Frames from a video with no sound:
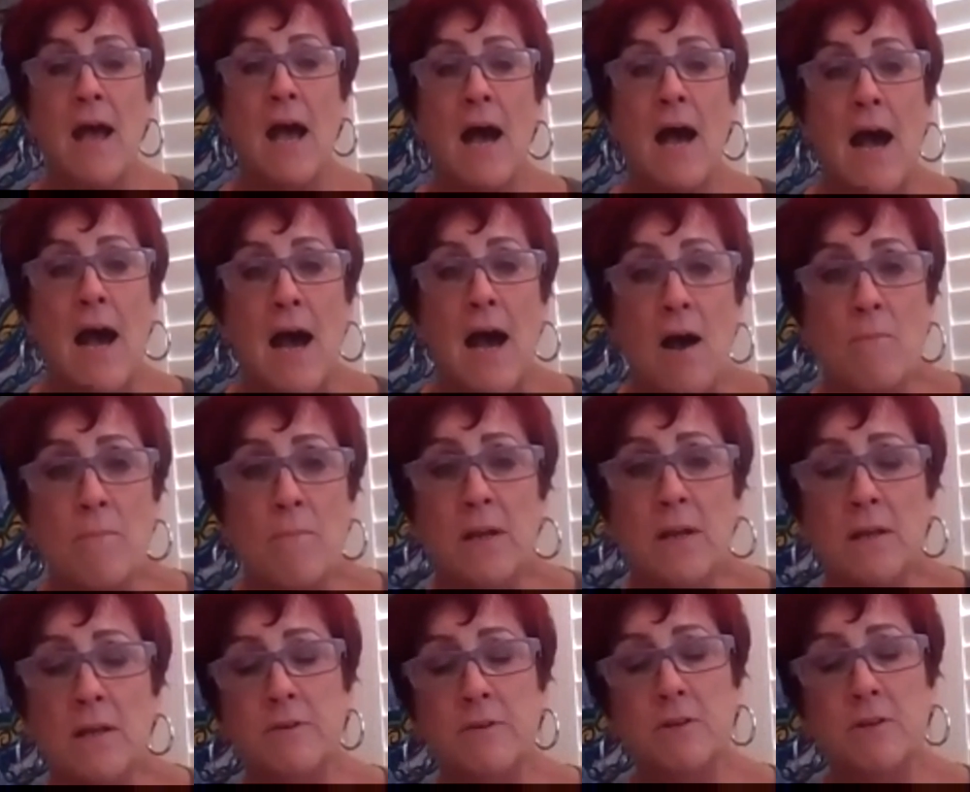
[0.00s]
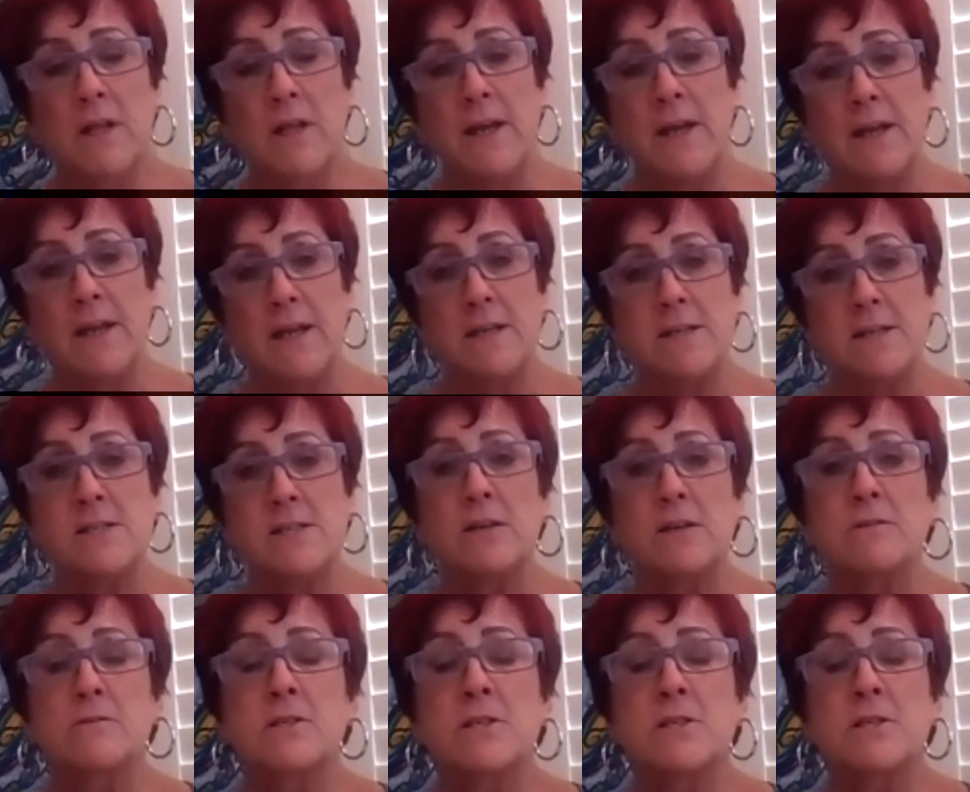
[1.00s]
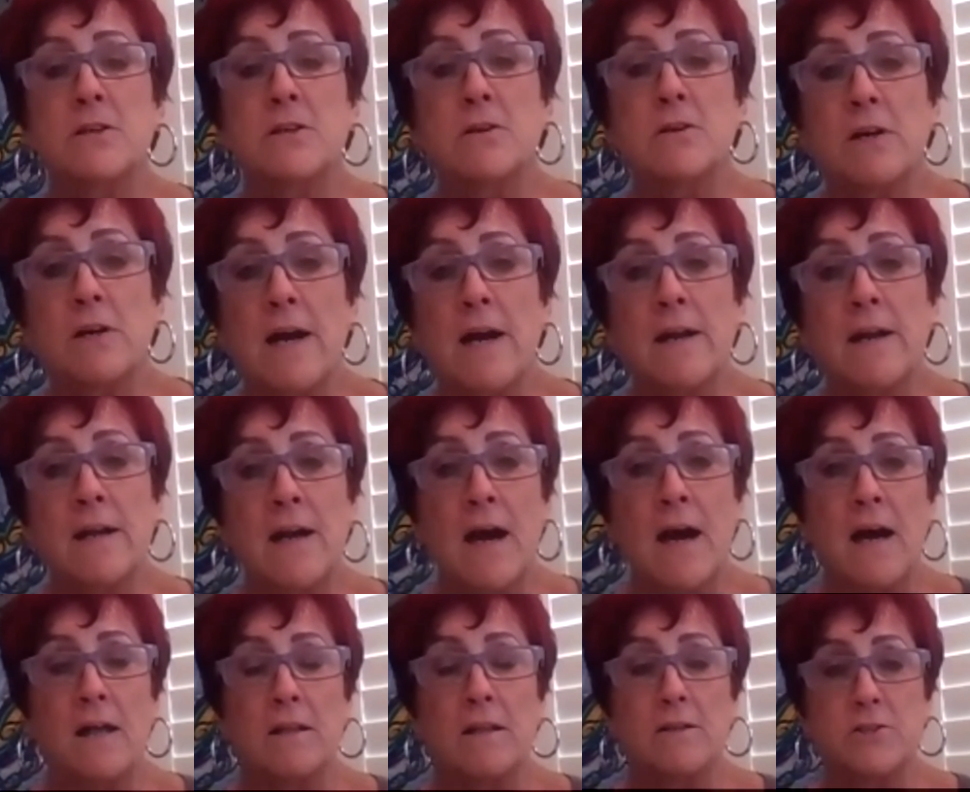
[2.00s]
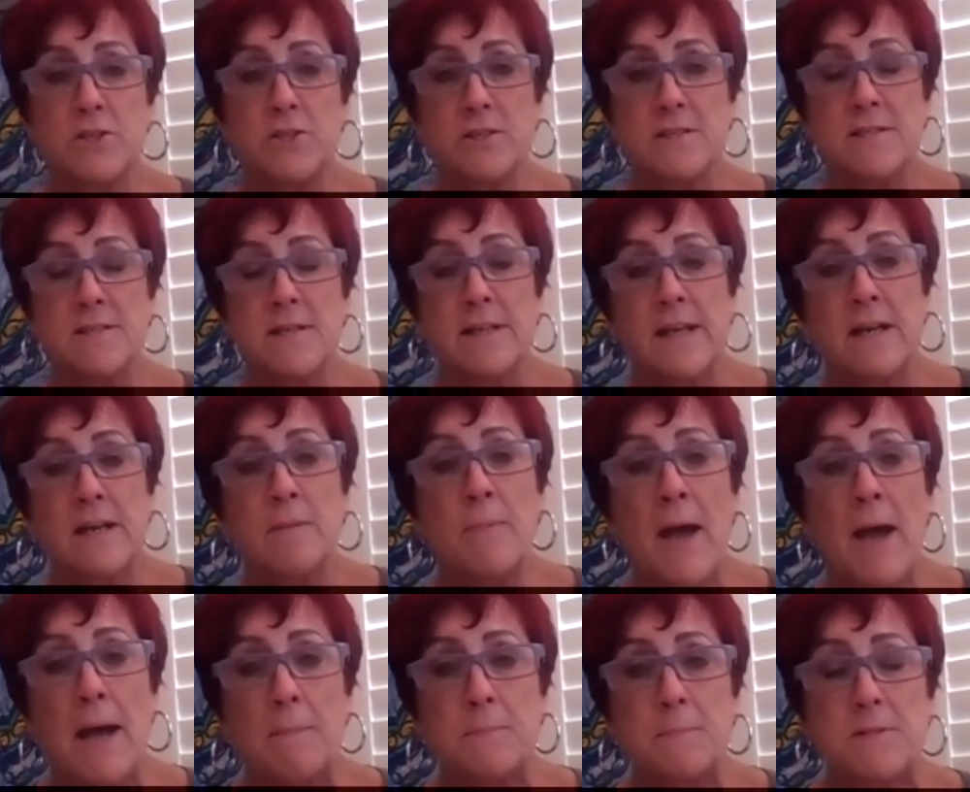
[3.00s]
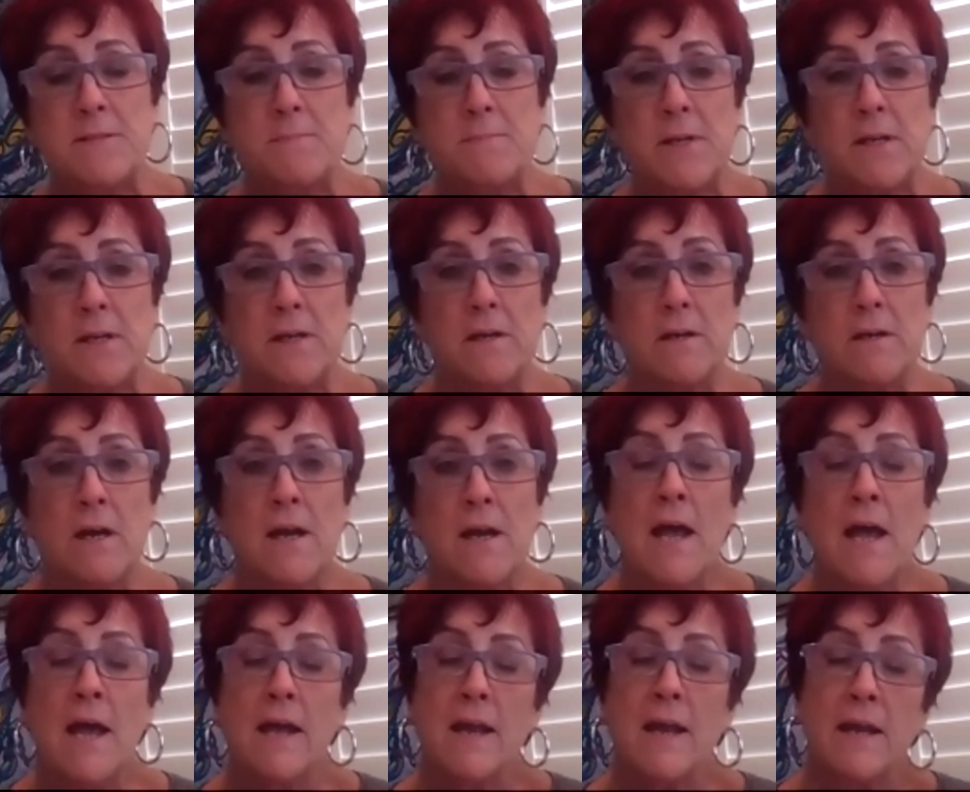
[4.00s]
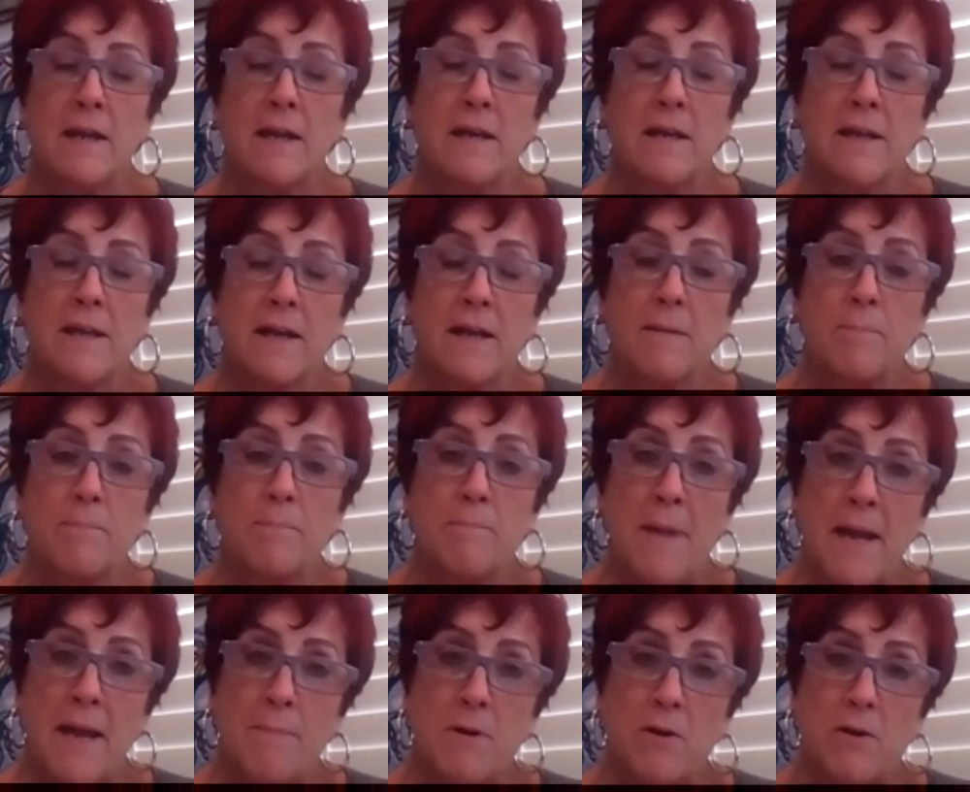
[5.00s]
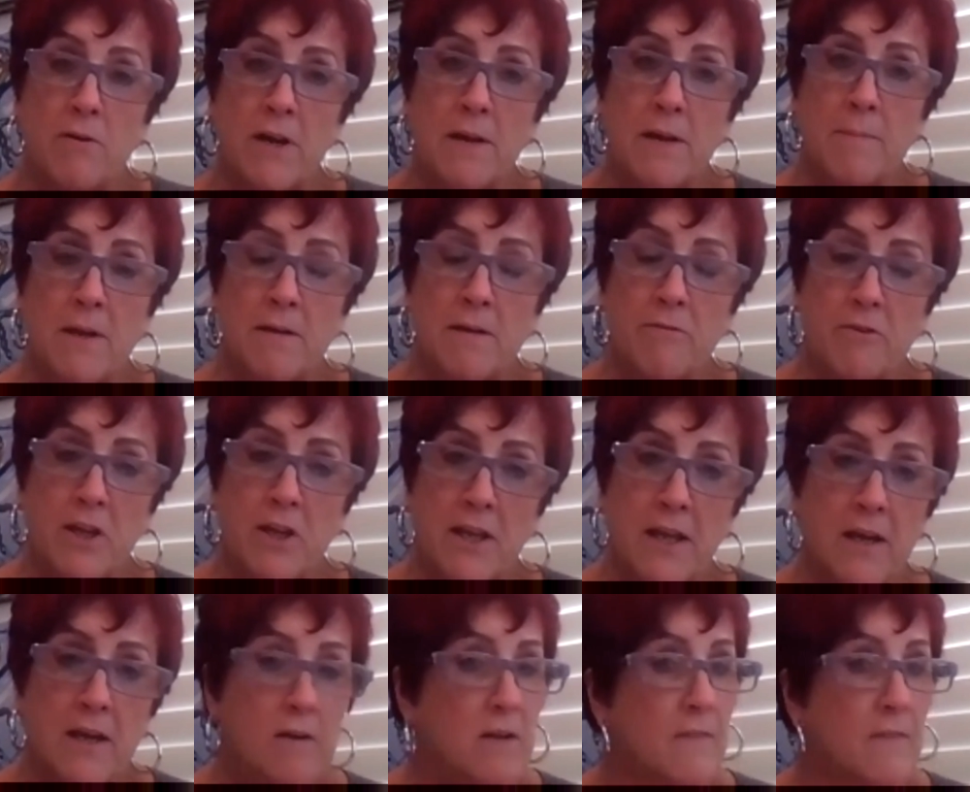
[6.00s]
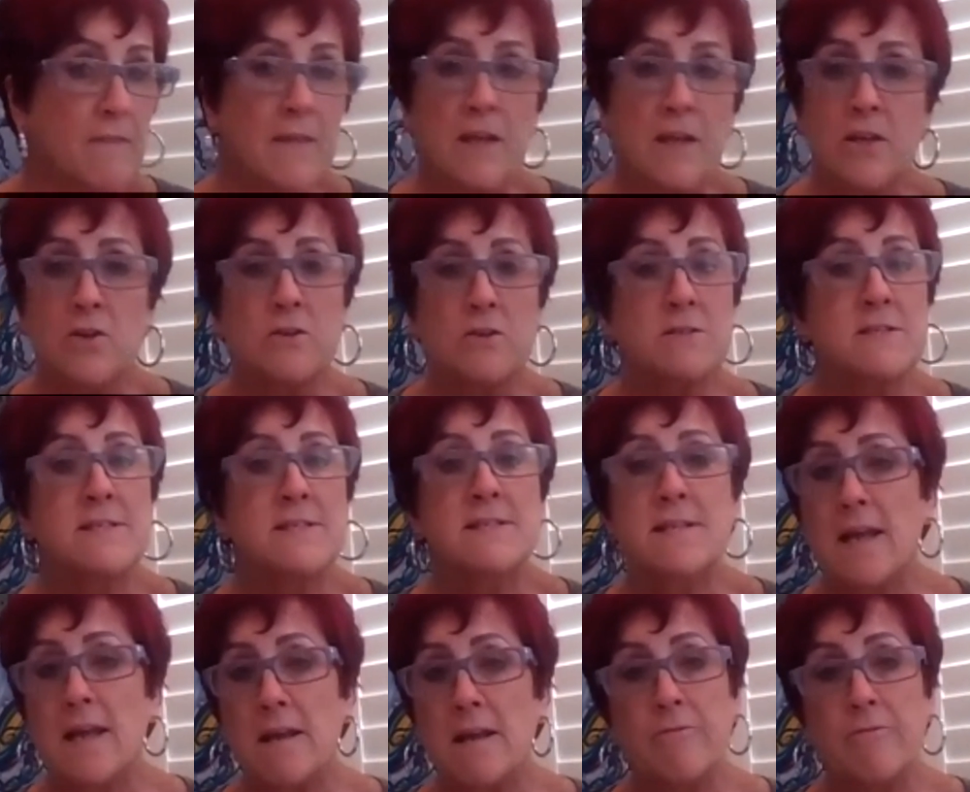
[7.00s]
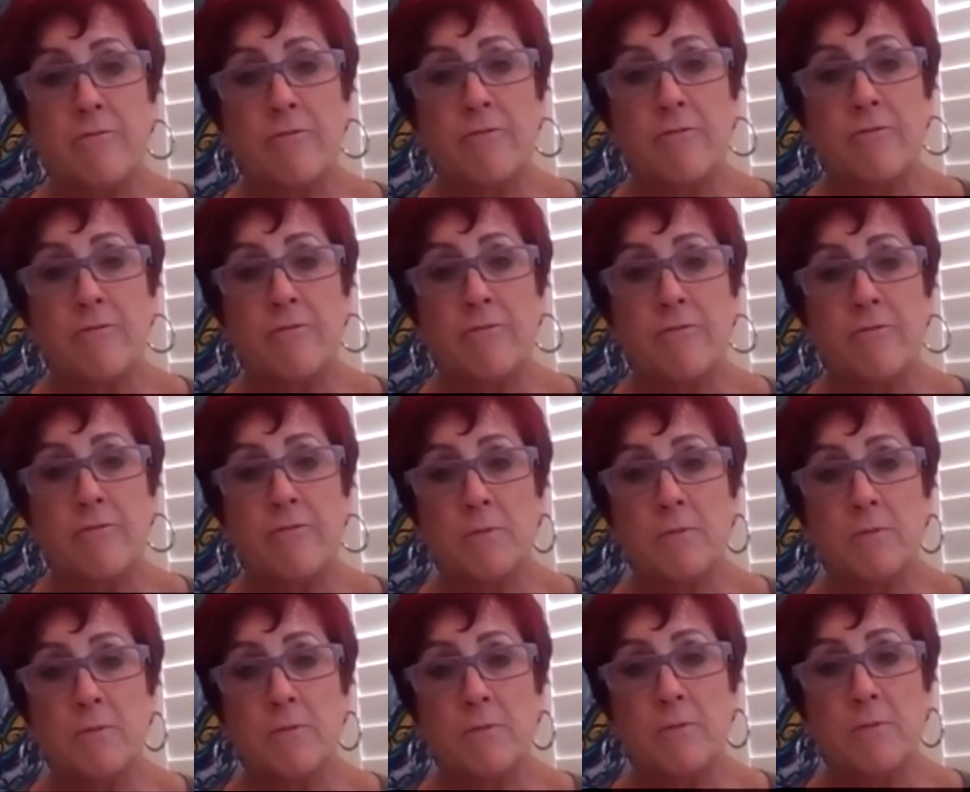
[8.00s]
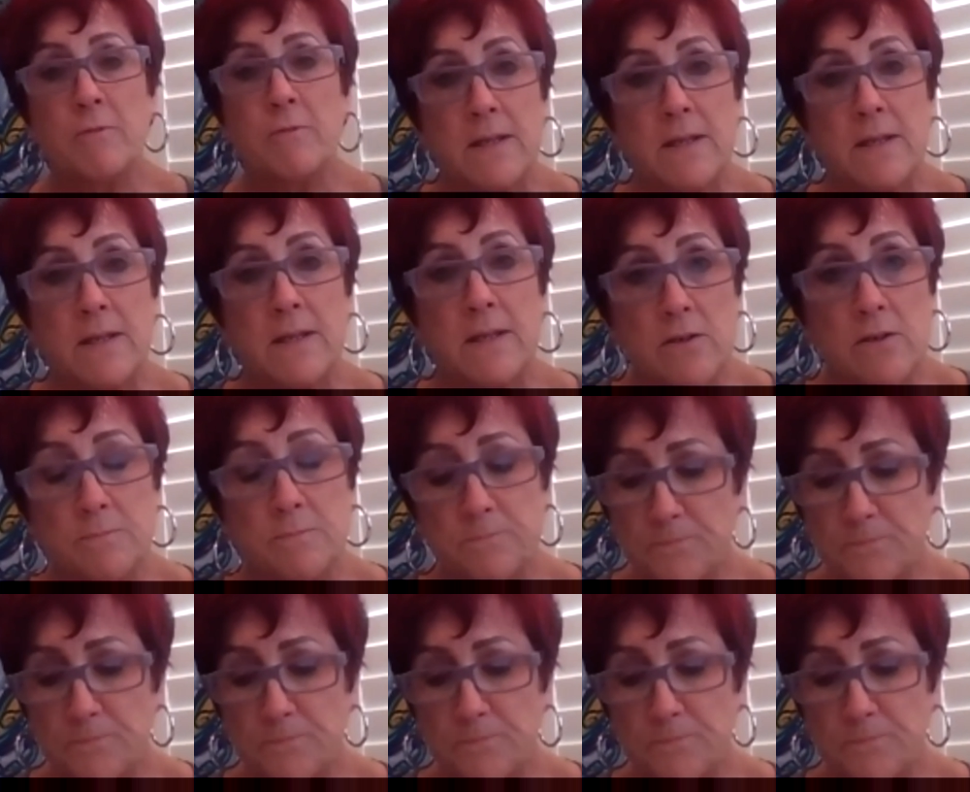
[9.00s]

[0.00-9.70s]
How many of you ladies go to your gynecologist and get a pap smear and get a mammogram every year and think you're safe from ovarian cancer?